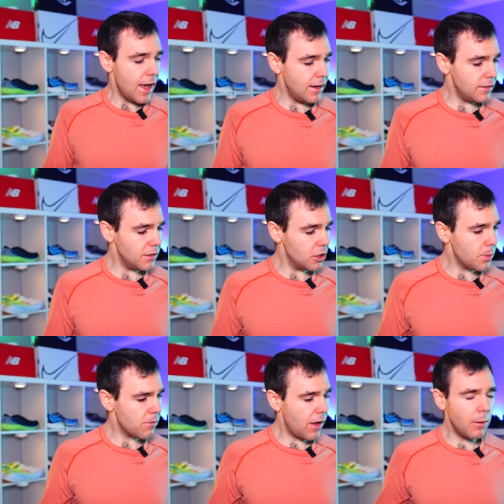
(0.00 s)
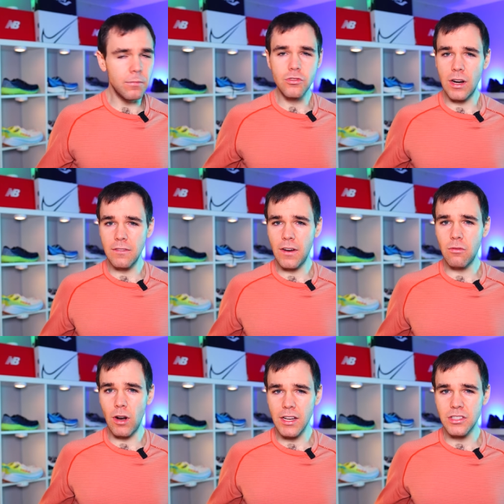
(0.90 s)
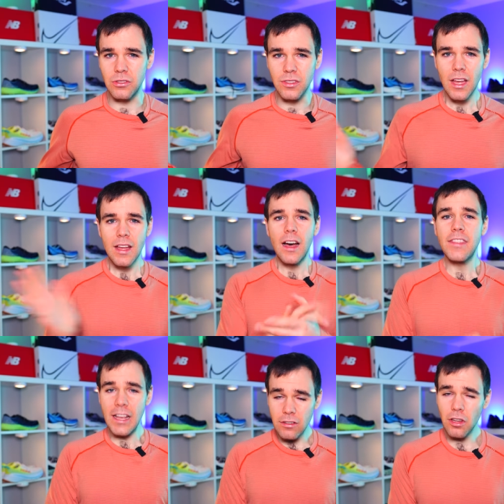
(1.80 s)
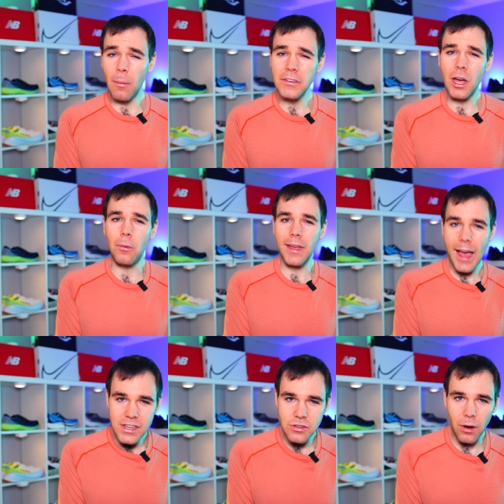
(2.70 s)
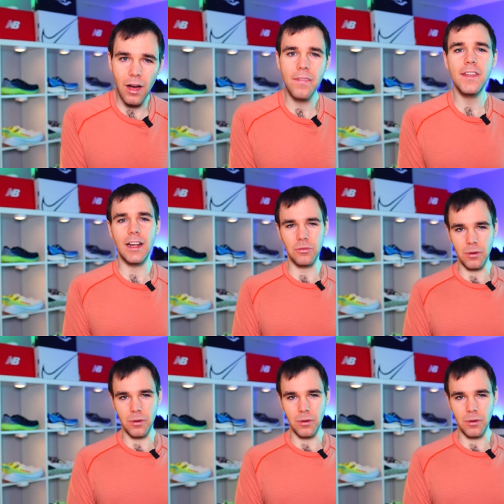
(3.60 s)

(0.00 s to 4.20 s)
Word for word: and needs a little bit of help trying to find running shoes. Thank you so much. I will catch you on the next